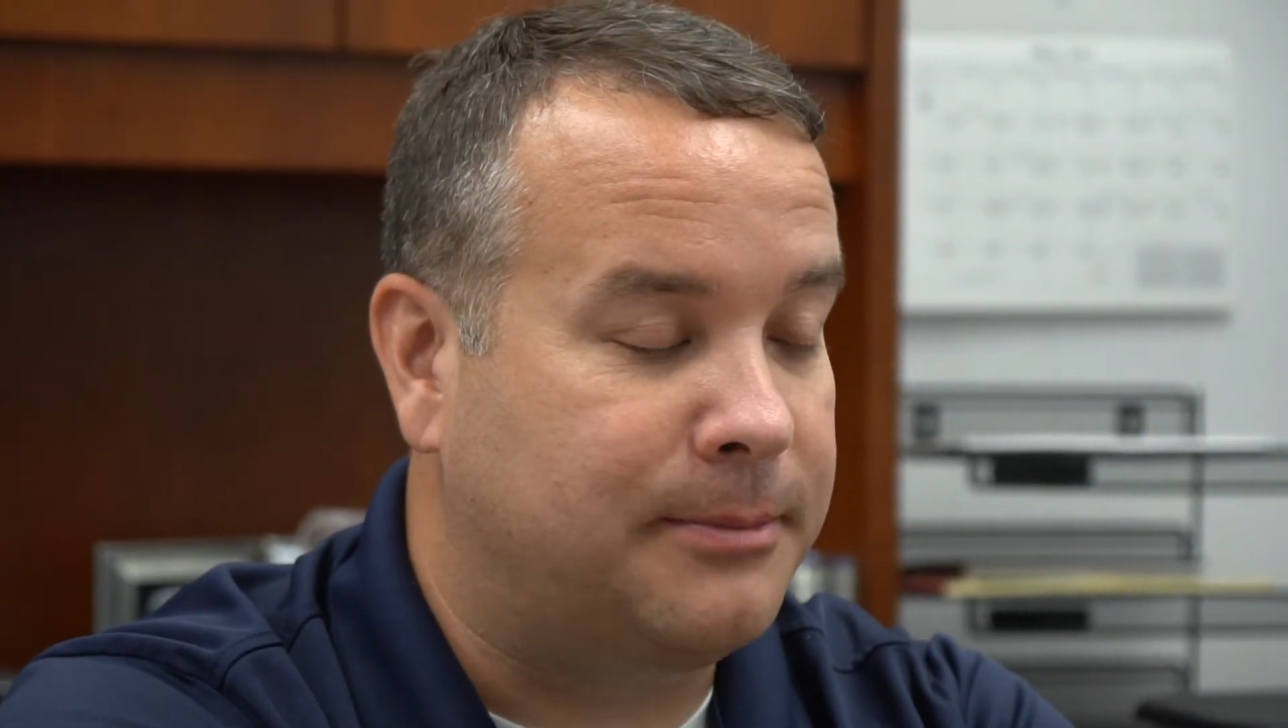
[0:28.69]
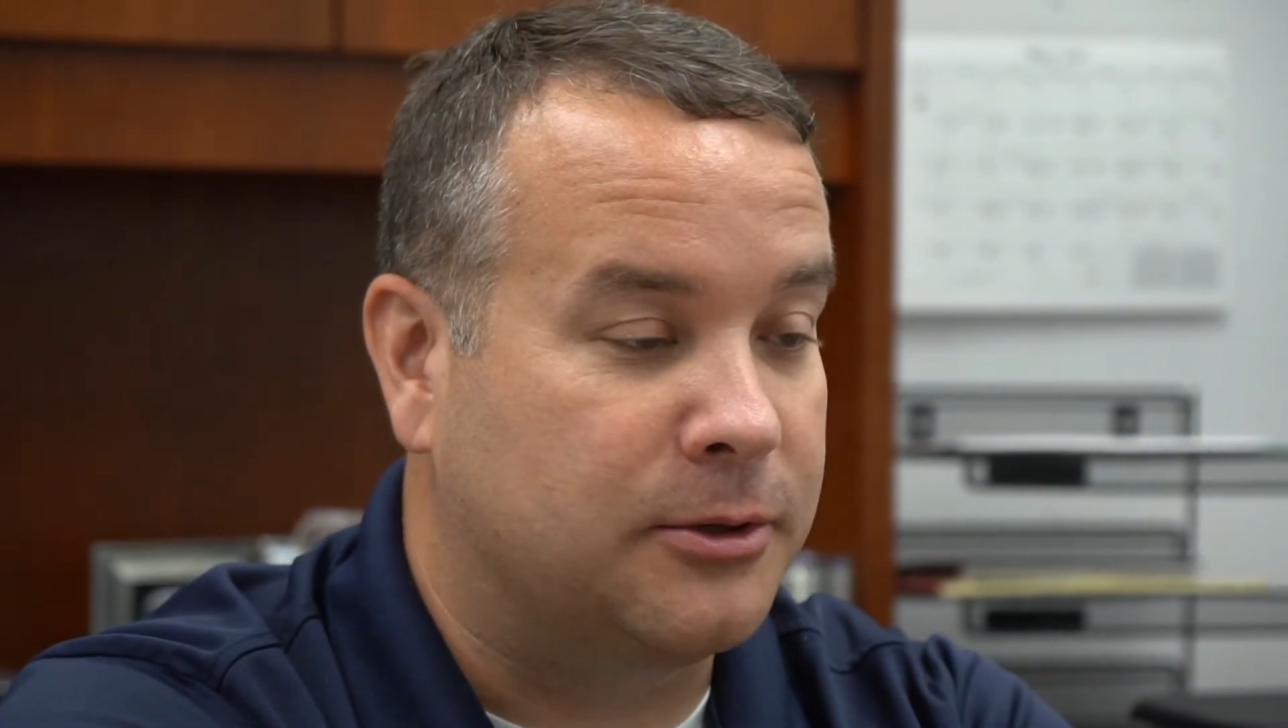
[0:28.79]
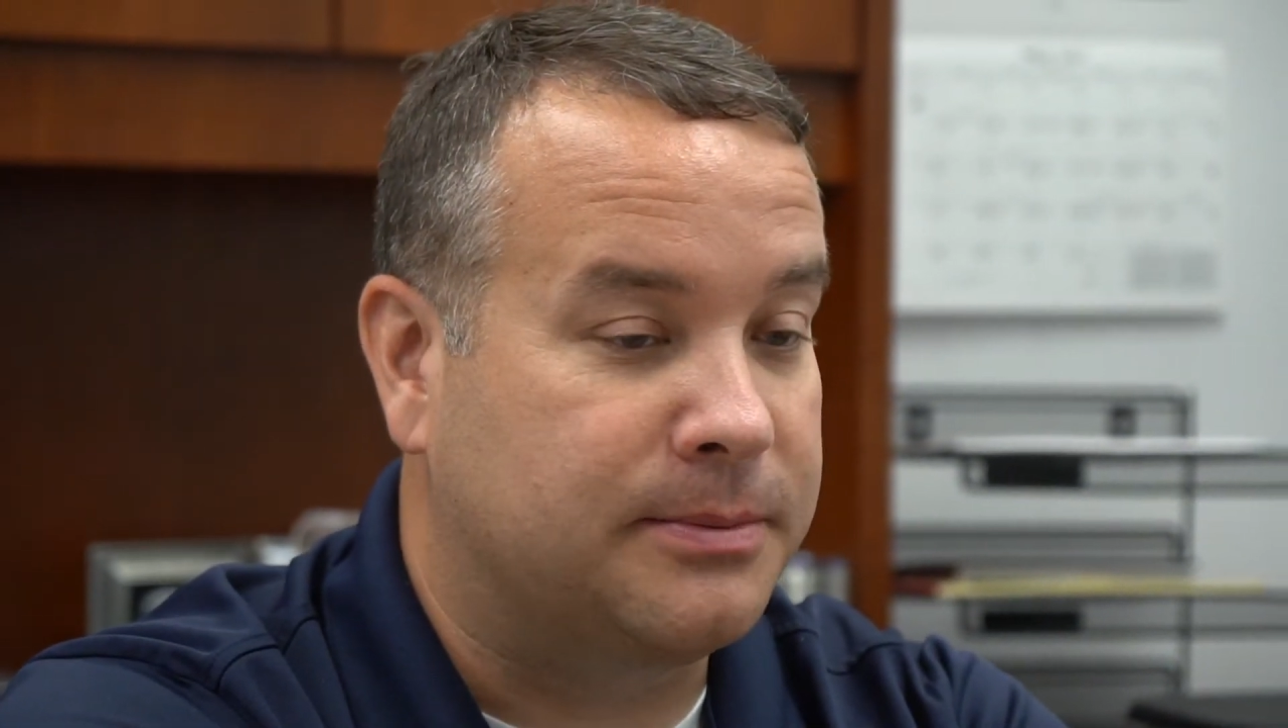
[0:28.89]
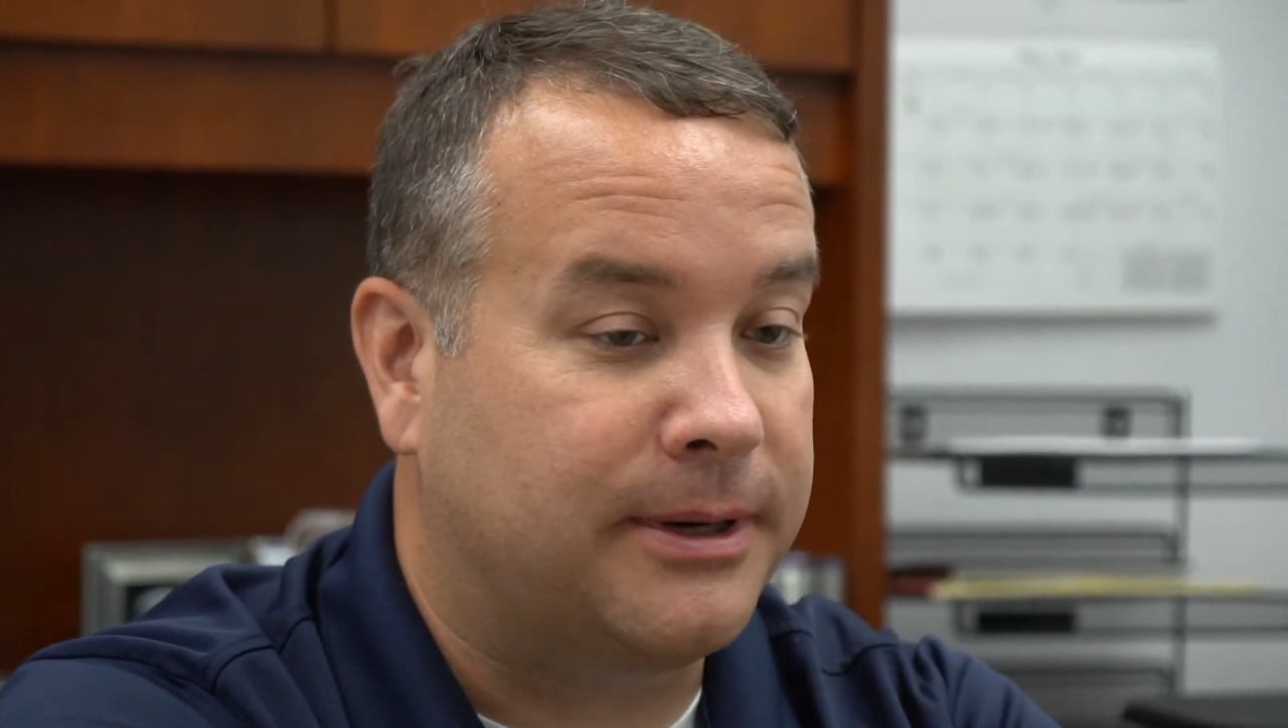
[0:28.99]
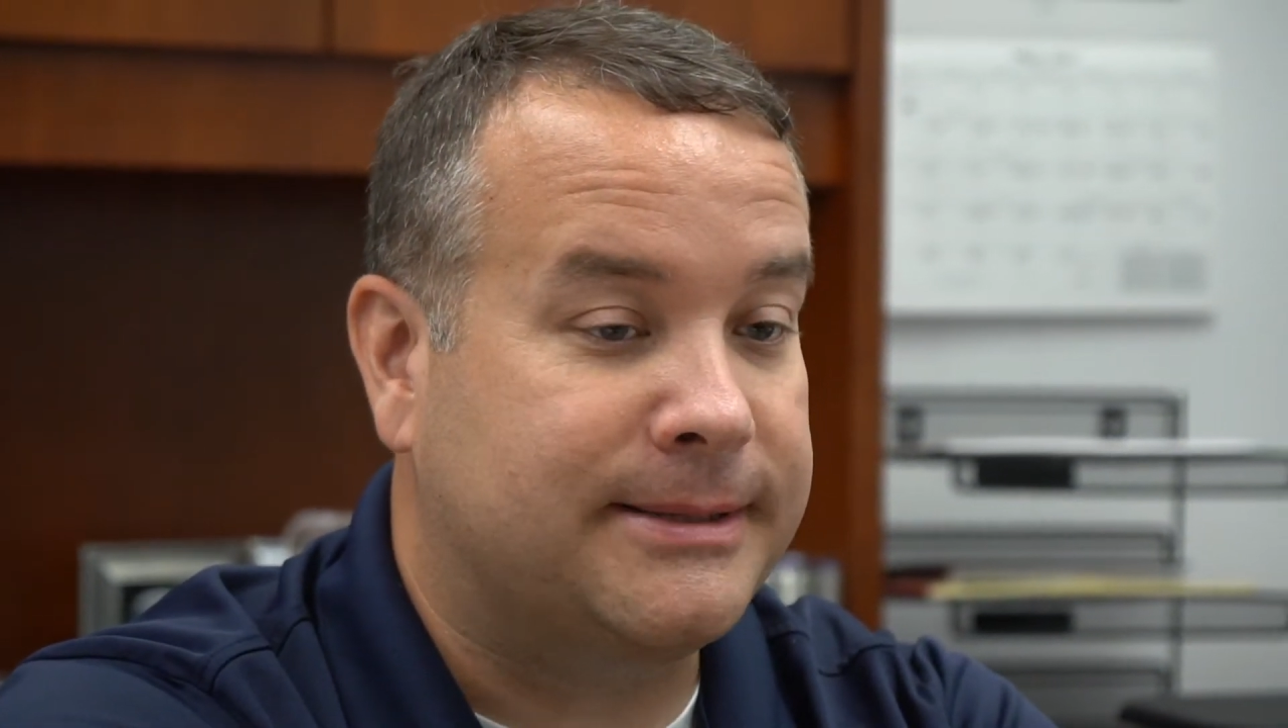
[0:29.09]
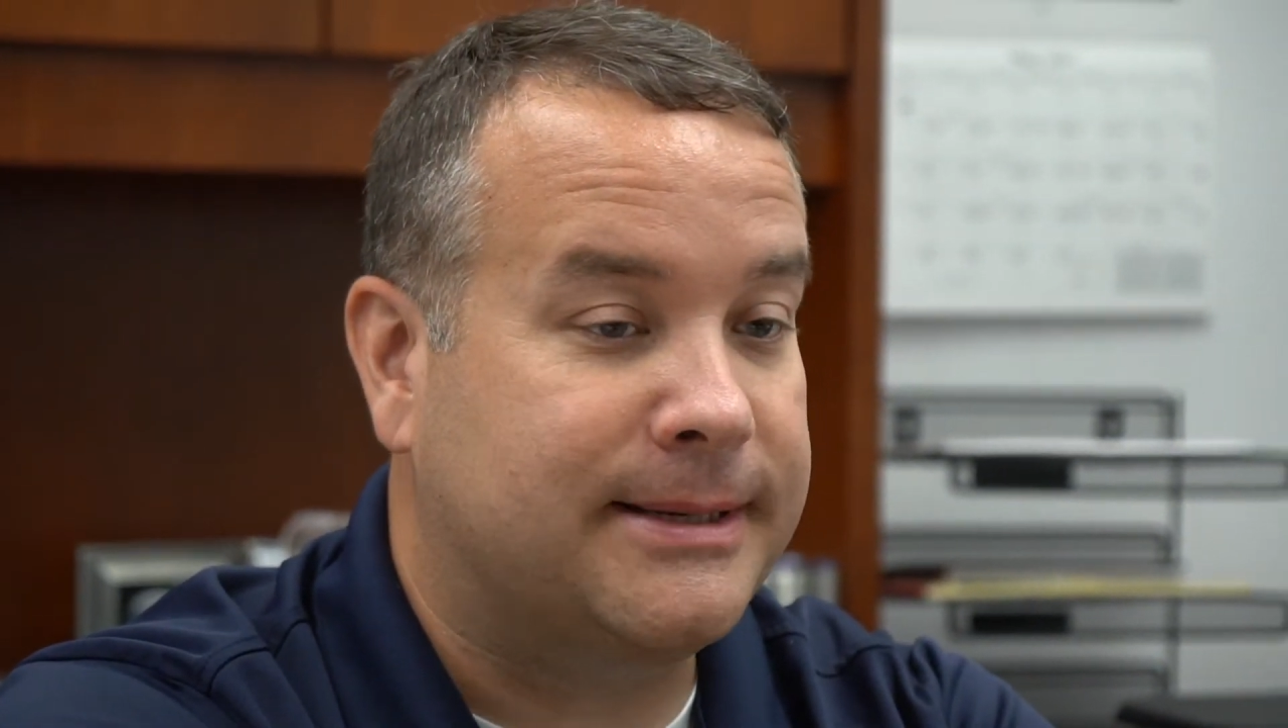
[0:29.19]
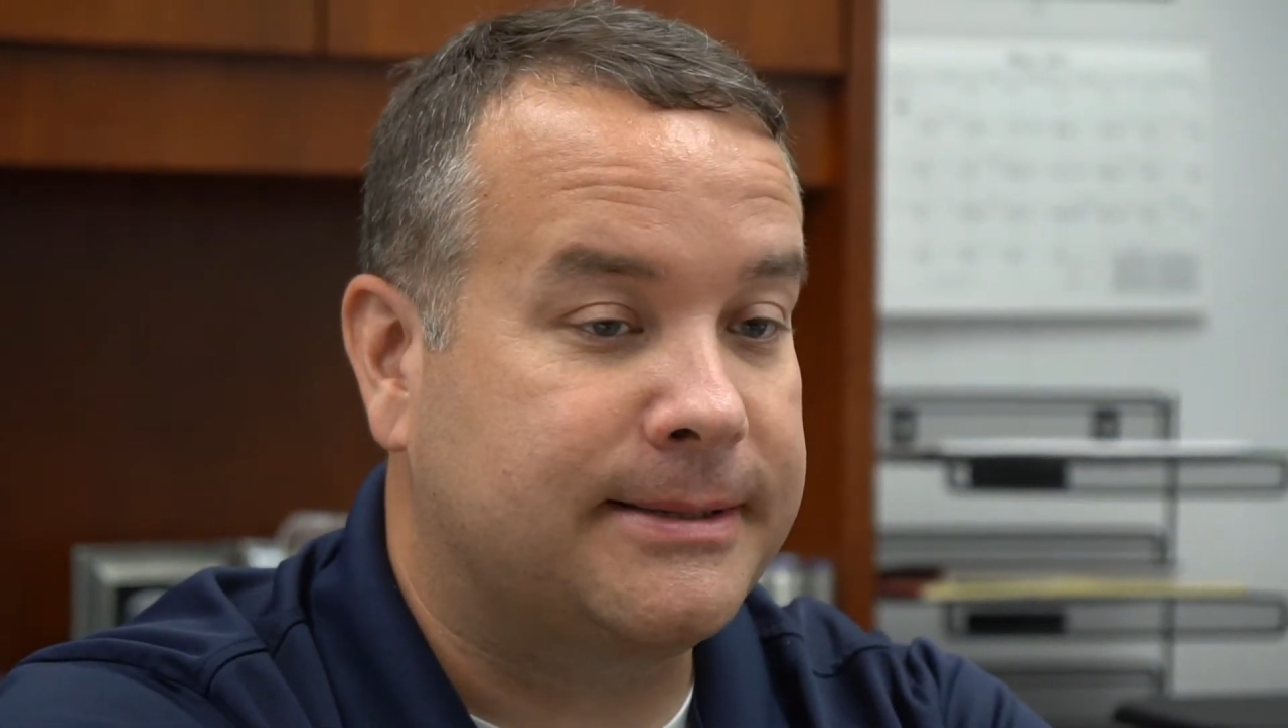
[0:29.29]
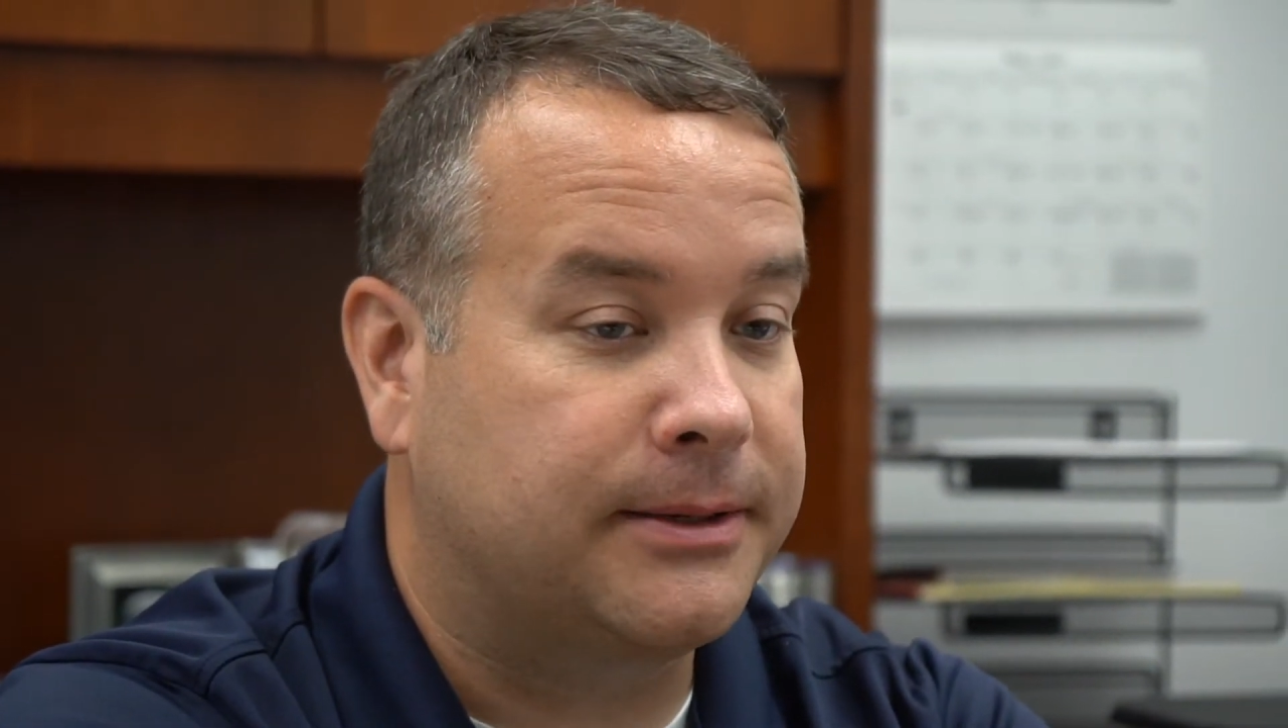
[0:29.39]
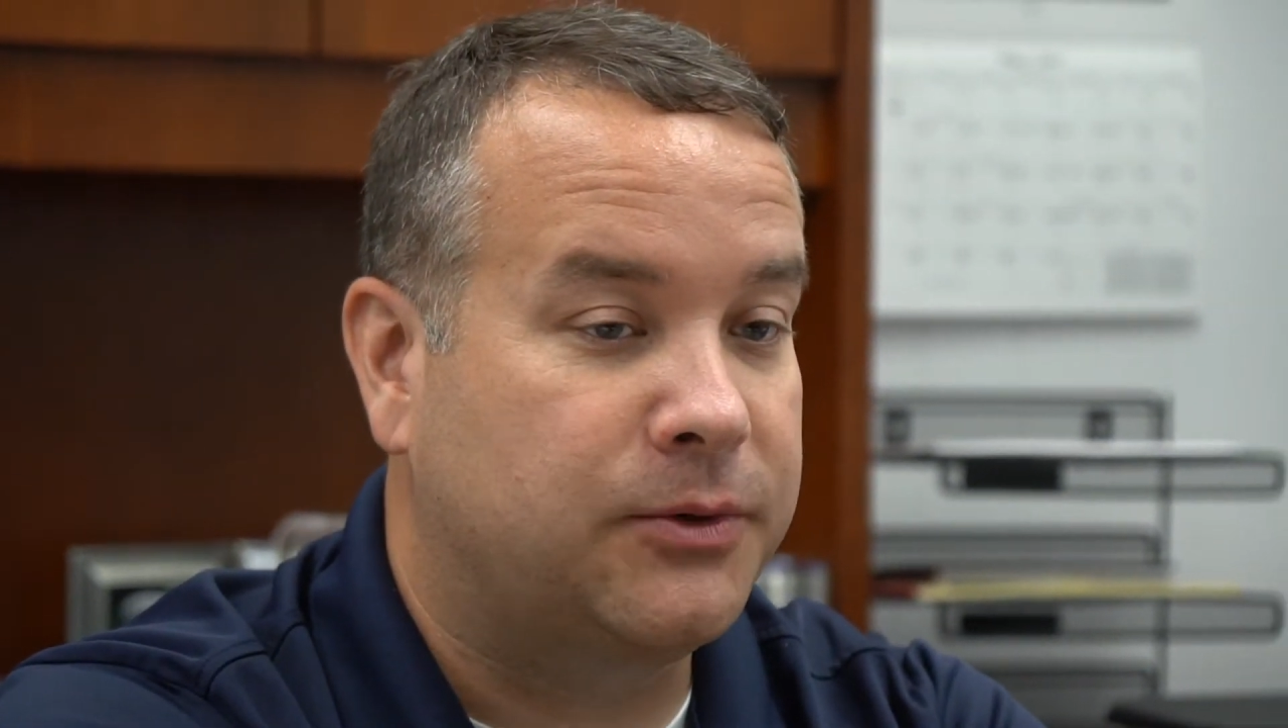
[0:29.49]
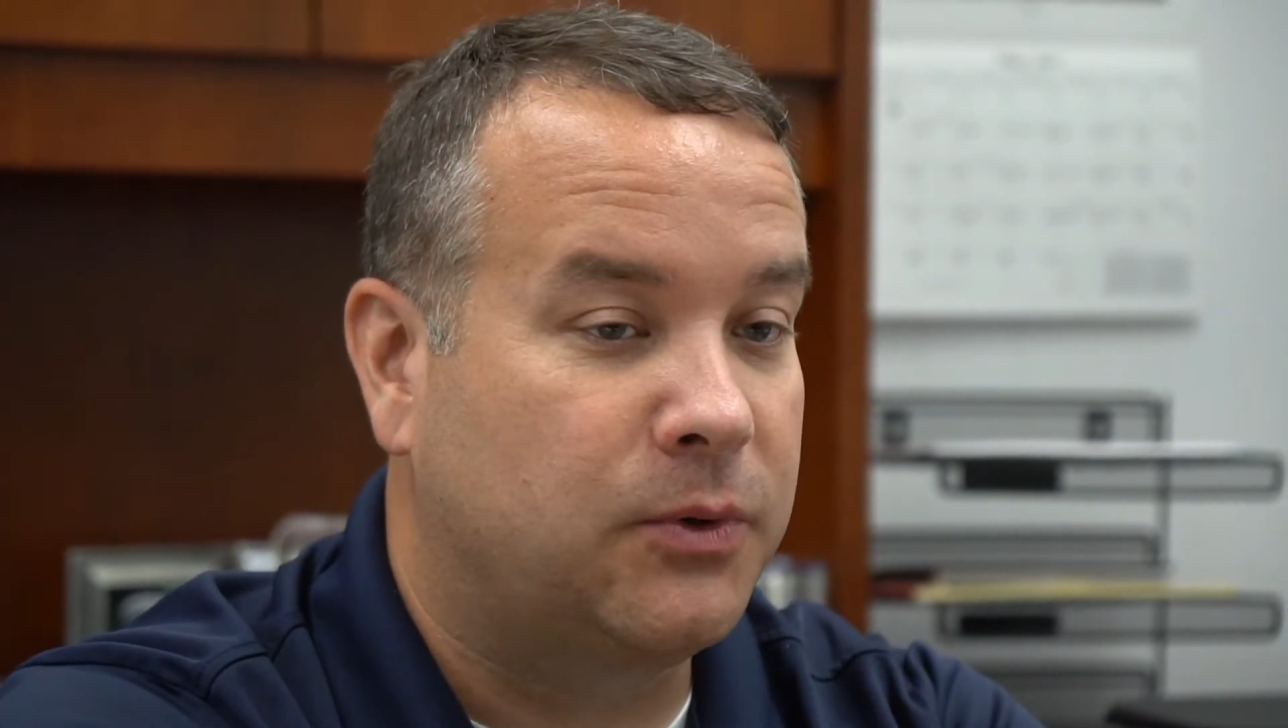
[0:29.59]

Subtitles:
post-processing